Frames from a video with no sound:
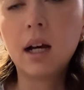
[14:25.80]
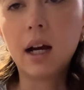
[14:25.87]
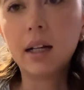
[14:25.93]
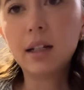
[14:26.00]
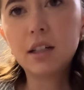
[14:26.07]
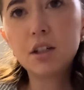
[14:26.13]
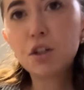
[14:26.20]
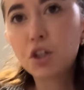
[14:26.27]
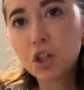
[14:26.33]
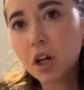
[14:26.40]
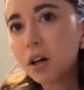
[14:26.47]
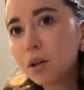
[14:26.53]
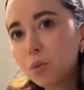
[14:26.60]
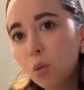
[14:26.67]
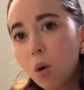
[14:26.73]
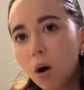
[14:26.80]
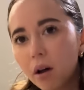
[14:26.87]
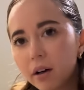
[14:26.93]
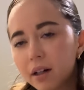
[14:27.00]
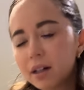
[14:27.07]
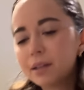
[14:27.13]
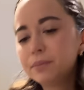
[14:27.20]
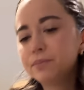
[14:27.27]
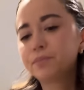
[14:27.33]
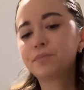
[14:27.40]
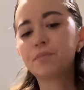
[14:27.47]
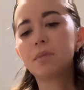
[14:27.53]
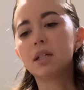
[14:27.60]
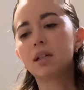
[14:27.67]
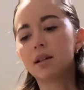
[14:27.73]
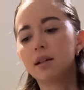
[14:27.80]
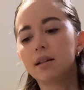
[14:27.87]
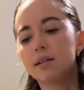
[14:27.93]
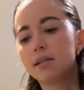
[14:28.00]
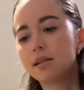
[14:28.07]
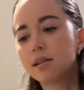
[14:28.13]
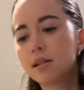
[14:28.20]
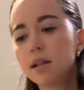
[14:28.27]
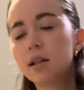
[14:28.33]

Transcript: I need to chug water because